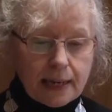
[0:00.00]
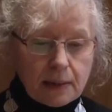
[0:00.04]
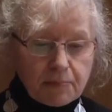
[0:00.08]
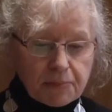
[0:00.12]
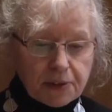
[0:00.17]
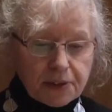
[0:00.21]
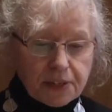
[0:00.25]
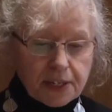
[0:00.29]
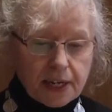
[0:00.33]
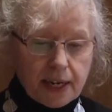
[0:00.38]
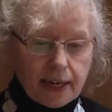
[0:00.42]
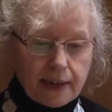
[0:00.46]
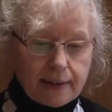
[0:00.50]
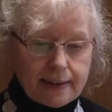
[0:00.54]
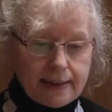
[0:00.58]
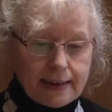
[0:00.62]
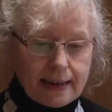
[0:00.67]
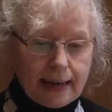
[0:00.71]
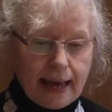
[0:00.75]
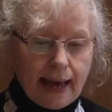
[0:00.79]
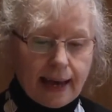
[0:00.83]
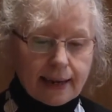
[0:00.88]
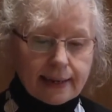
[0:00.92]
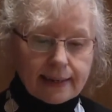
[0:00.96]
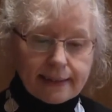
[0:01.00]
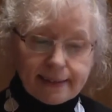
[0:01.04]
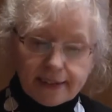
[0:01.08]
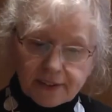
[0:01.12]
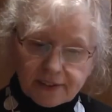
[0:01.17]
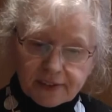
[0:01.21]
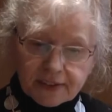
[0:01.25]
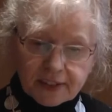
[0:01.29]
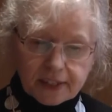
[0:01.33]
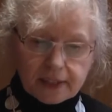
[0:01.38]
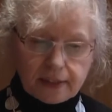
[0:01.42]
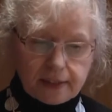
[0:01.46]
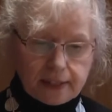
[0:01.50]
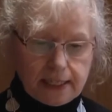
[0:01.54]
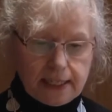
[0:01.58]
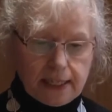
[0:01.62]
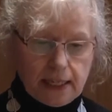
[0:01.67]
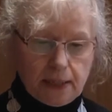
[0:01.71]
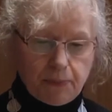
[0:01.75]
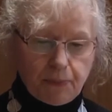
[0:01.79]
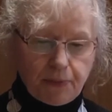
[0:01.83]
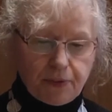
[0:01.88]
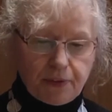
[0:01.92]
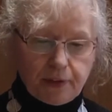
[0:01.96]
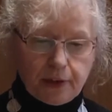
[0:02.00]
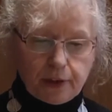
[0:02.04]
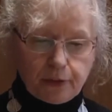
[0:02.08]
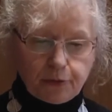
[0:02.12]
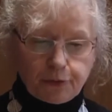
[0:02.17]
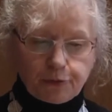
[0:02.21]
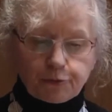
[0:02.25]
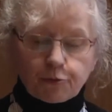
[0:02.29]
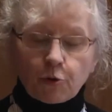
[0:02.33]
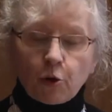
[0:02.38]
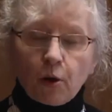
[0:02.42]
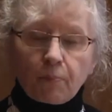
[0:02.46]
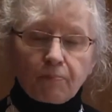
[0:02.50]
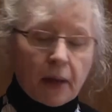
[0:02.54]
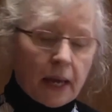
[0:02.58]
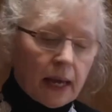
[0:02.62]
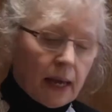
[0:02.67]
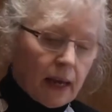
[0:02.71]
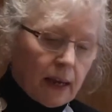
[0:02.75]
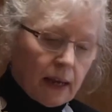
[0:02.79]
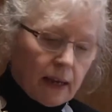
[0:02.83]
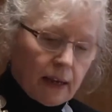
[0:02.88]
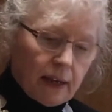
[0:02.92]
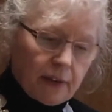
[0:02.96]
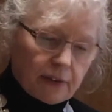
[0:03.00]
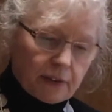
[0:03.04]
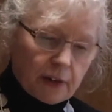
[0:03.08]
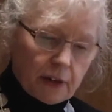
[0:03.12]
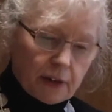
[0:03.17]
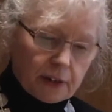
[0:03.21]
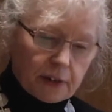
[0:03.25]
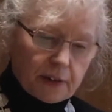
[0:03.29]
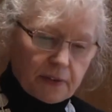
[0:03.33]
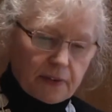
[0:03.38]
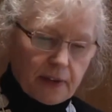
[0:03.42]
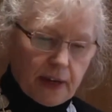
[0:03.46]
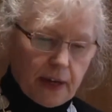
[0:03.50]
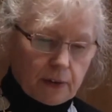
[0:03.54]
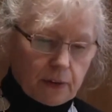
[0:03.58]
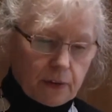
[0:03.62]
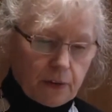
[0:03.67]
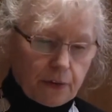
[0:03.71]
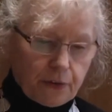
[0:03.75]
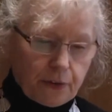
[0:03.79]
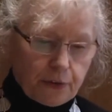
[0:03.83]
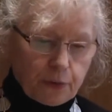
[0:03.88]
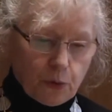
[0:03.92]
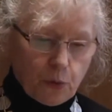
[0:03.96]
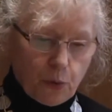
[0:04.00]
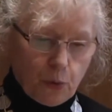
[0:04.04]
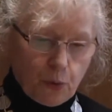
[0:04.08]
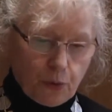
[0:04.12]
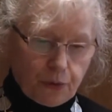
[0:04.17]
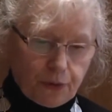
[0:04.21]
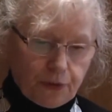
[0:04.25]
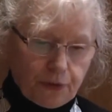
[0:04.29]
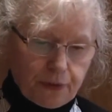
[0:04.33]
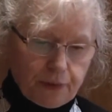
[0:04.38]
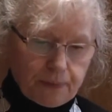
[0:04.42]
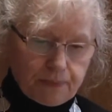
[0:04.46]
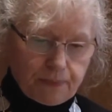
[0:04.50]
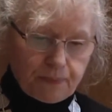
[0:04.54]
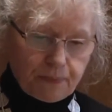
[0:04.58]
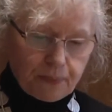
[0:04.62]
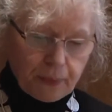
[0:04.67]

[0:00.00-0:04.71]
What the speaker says: imitating and distancing himself from his artisanal source.